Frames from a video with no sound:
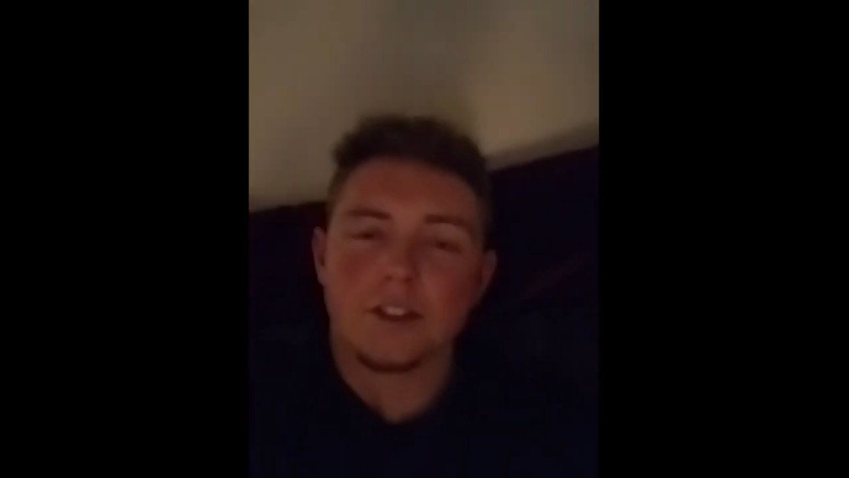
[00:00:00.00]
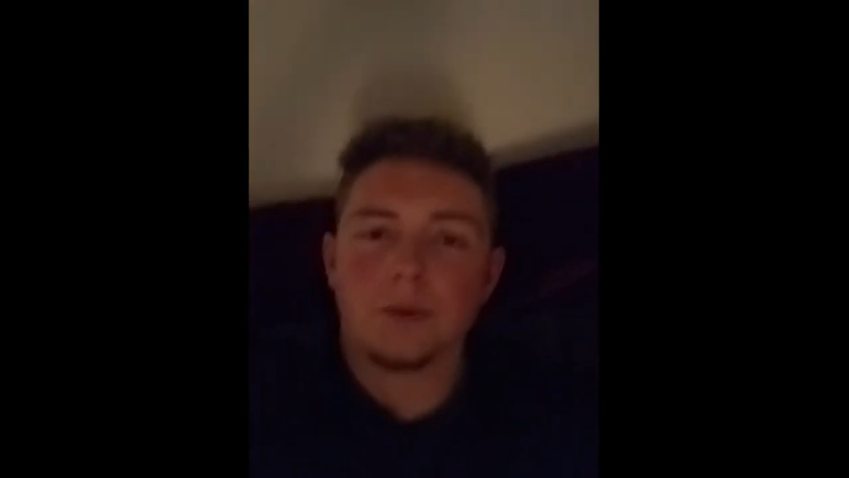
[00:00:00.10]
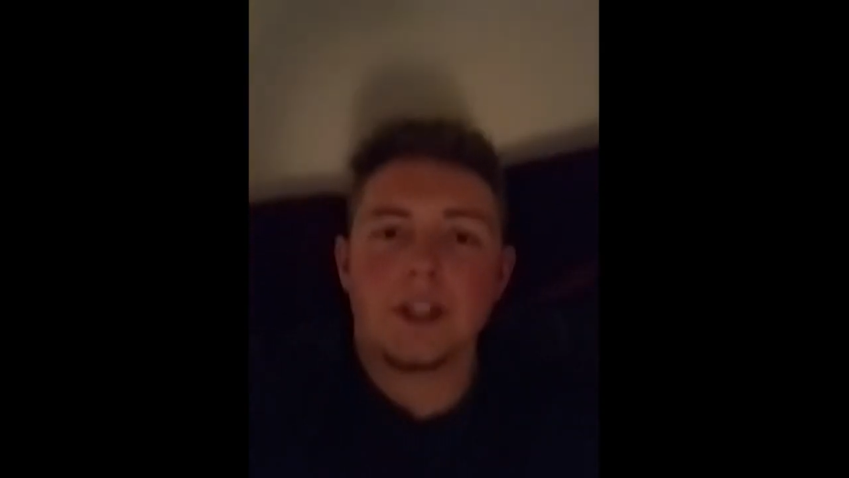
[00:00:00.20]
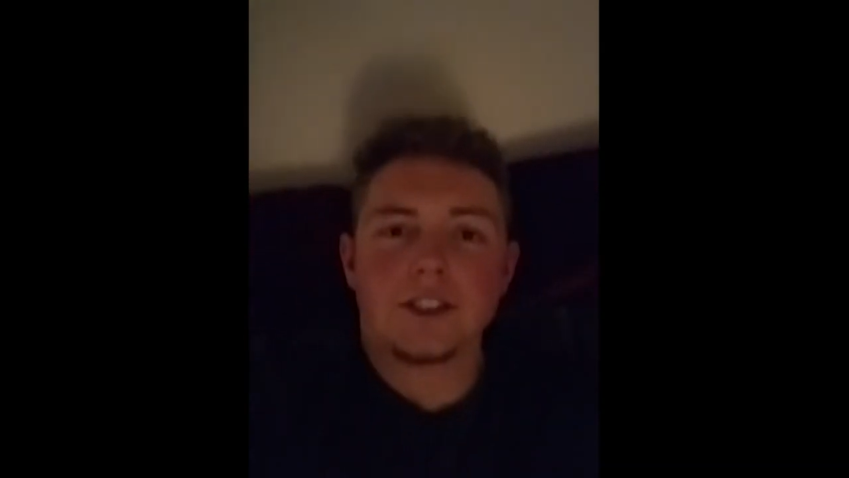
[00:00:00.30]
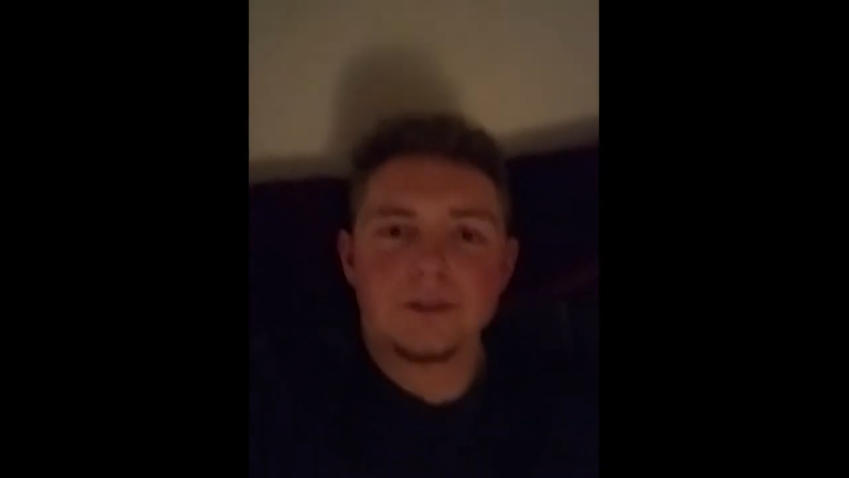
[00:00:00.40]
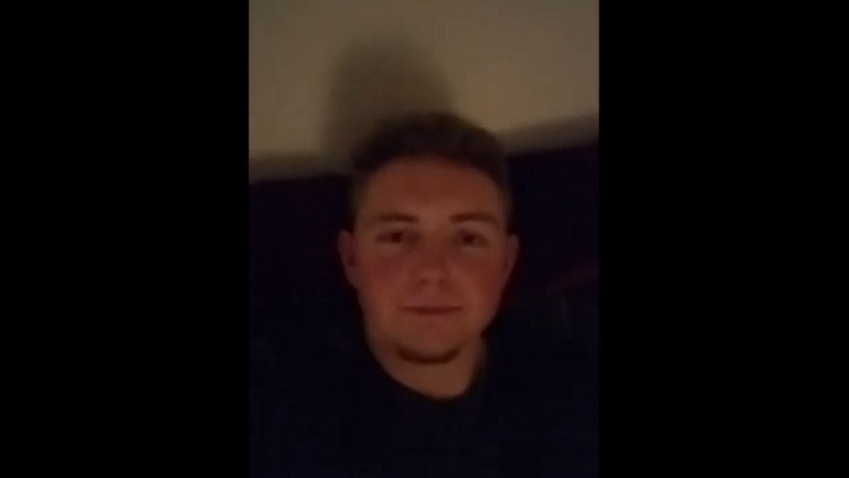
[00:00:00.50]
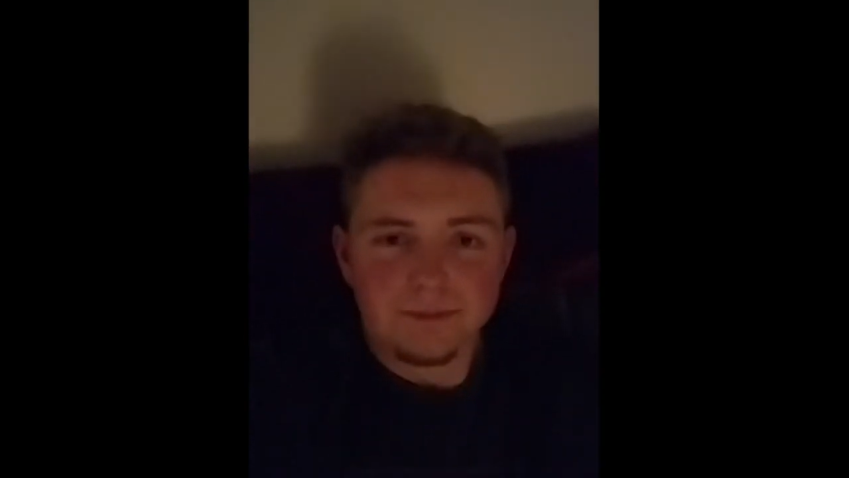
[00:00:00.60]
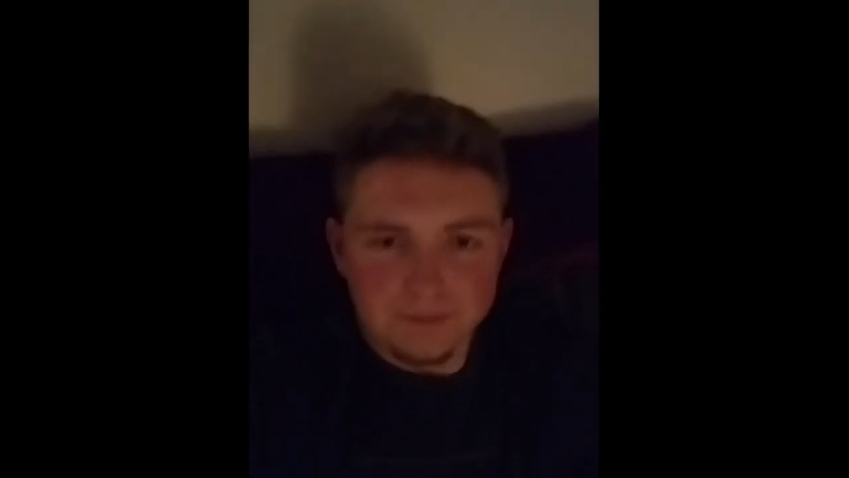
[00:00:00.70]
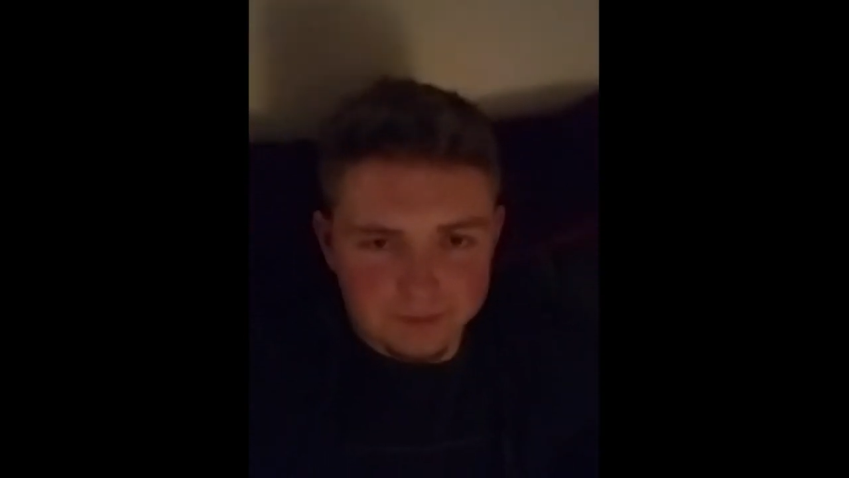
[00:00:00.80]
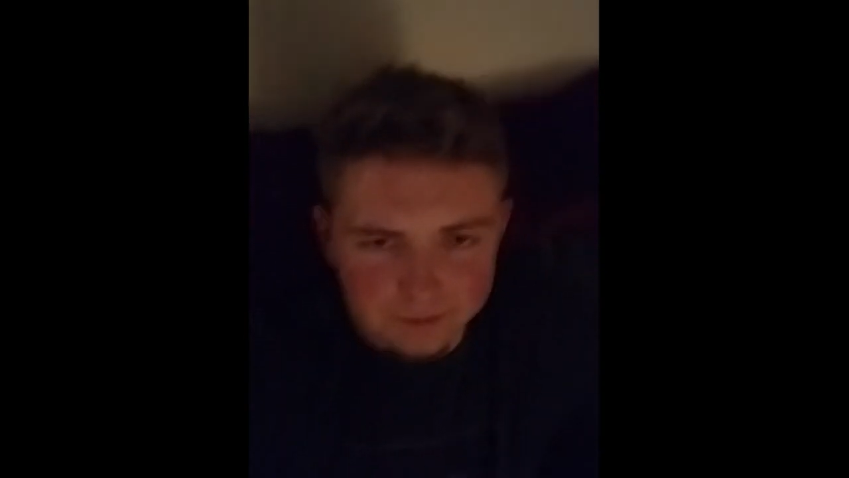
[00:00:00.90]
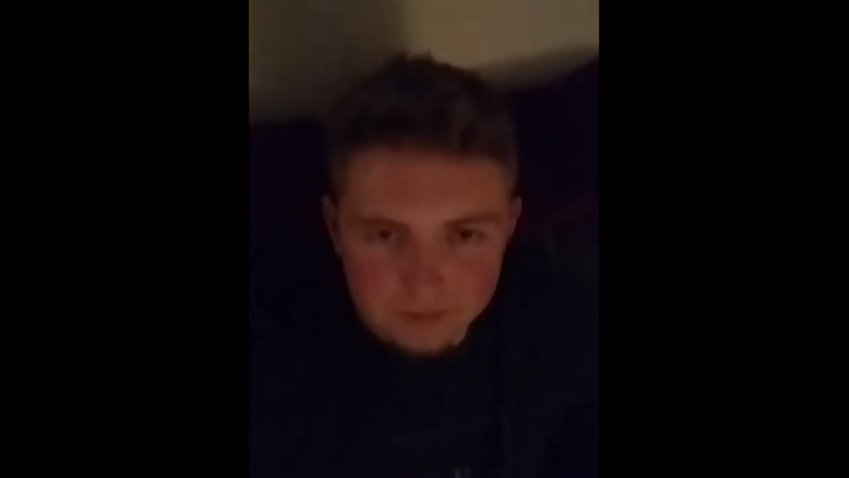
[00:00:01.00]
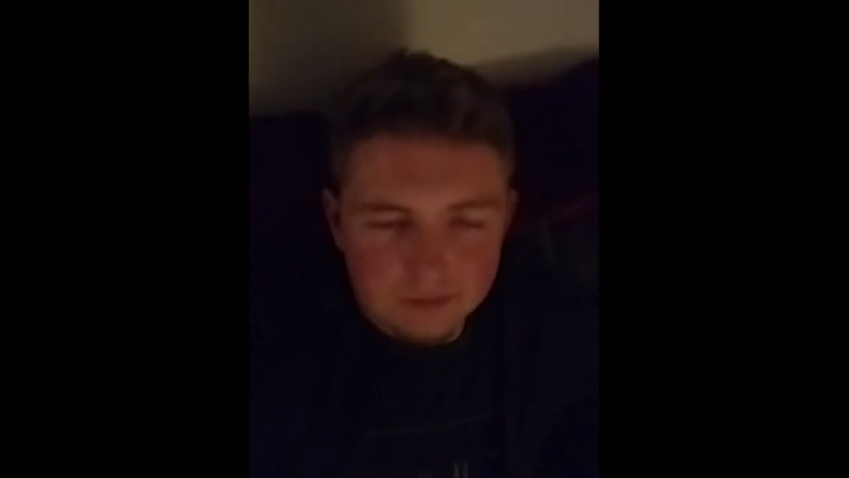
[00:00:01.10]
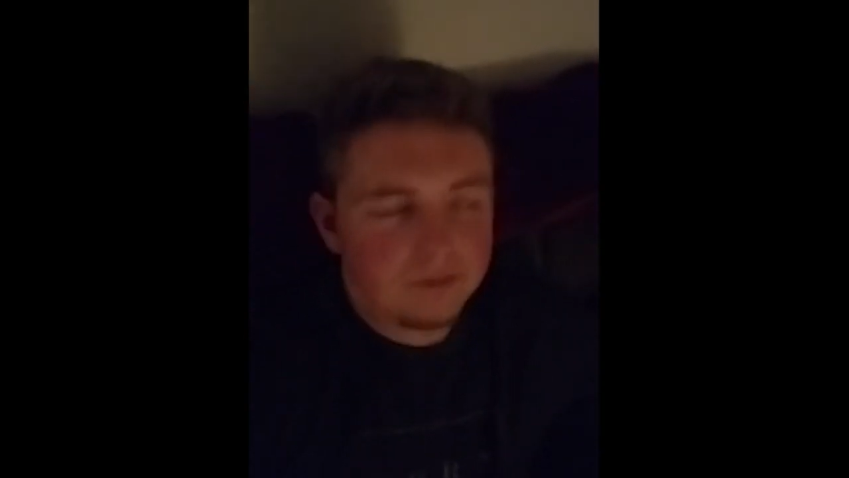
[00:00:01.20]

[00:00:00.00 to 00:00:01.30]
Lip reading: to your situation.